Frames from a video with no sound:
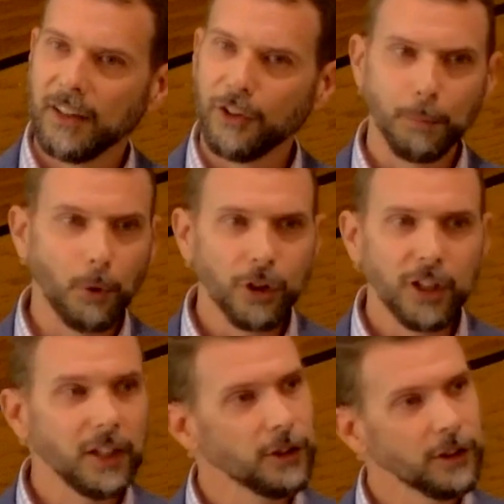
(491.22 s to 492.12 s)
This book
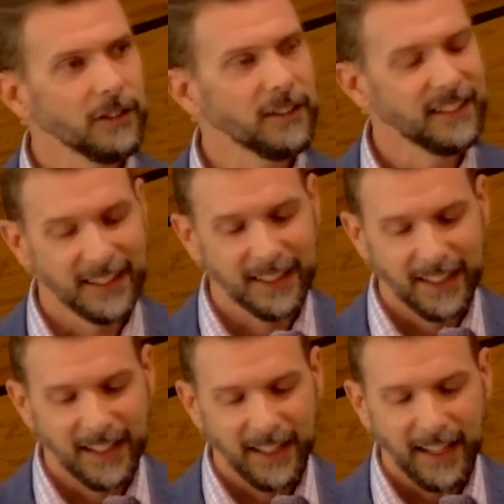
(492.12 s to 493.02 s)
here
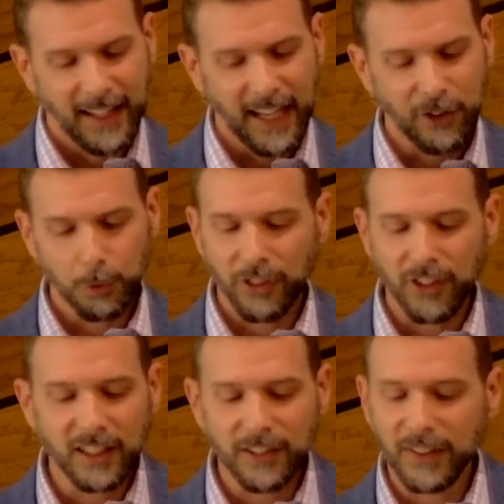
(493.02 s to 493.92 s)
has
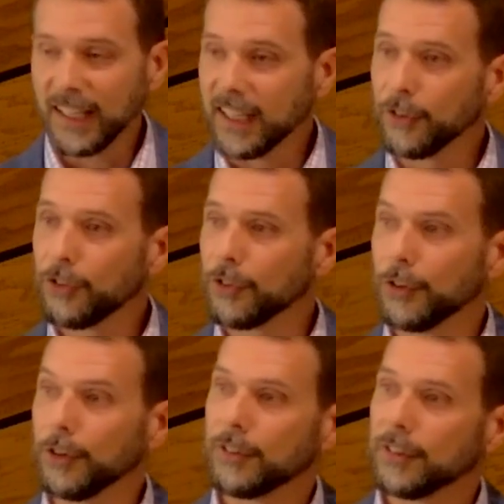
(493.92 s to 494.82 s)
within it the
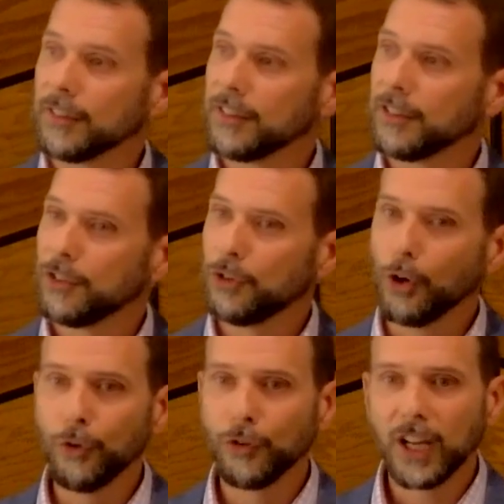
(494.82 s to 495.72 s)
answer to
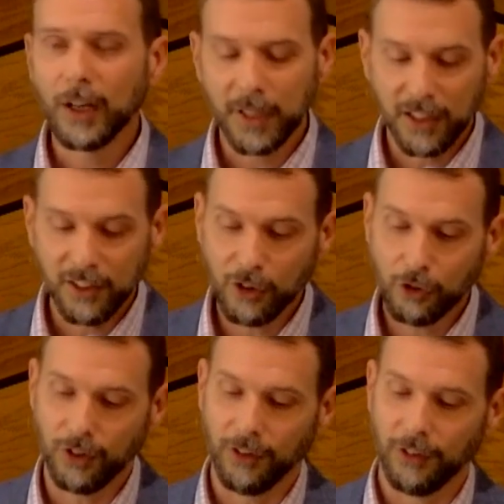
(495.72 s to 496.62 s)
overcoming
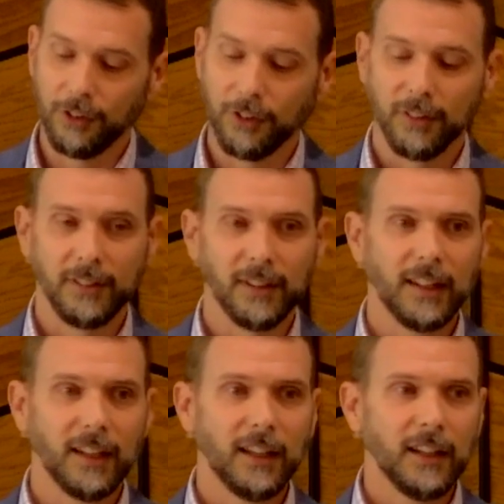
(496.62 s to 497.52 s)
addictions,
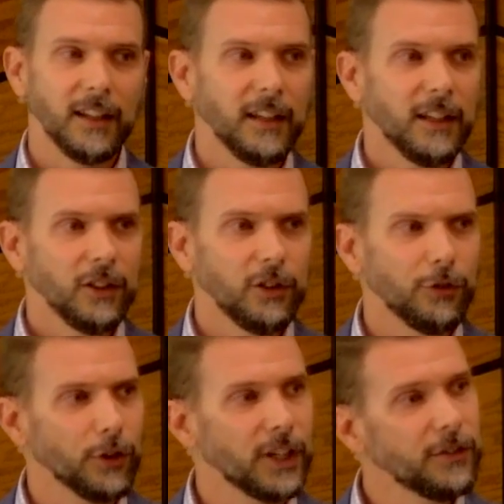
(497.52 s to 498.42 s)
to
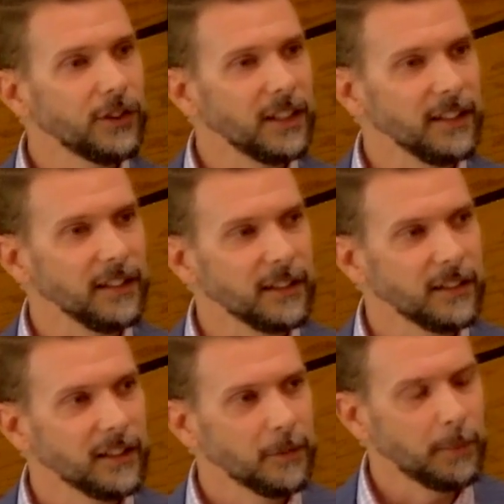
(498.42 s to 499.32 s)
forgiving
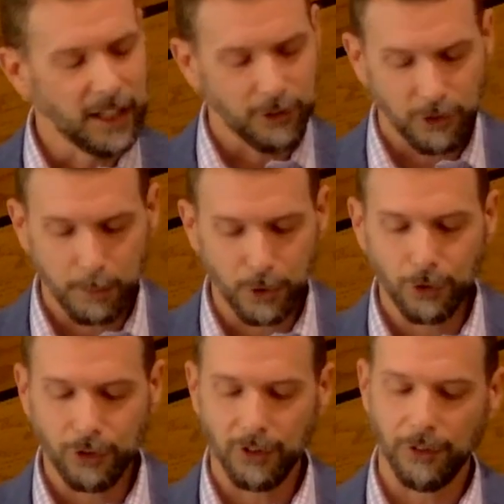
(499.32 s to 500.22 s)
past
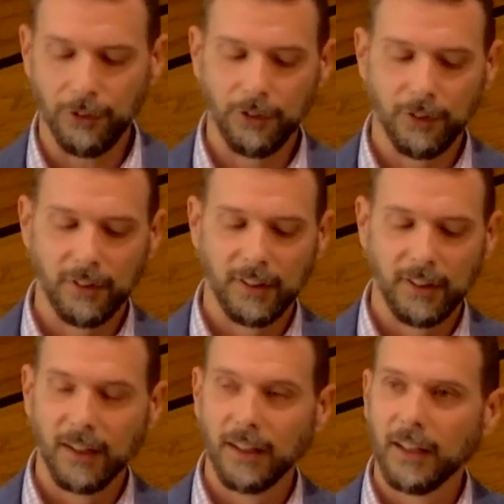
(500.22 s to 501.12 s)
abuses,
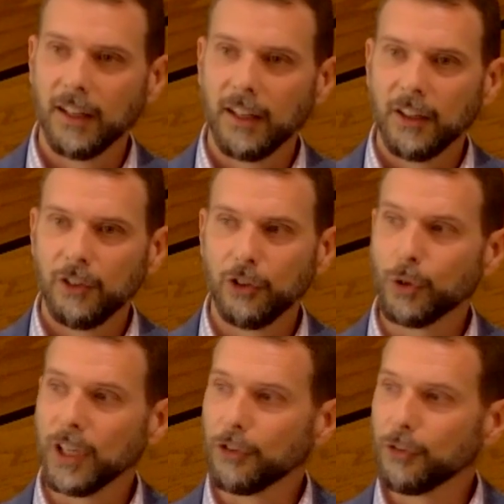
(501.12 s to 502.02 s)
to
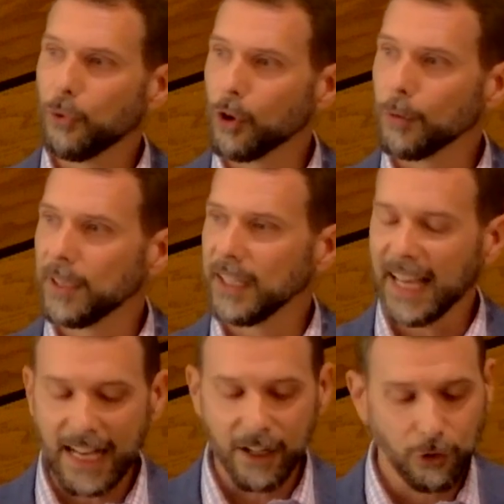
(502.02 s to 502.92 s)
transforming
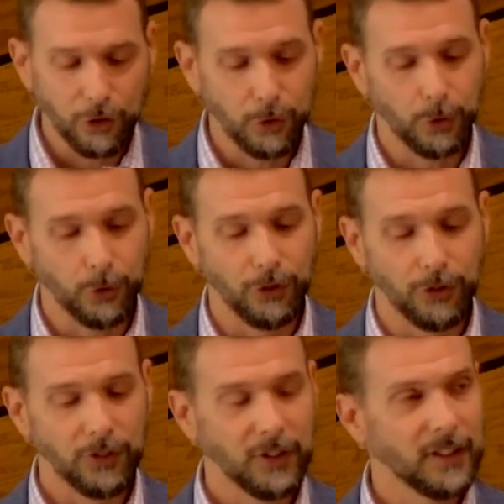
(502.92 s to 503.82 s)

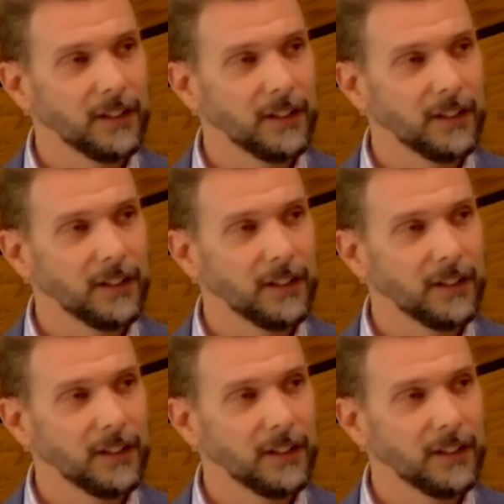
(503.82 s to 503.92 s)
attitudes,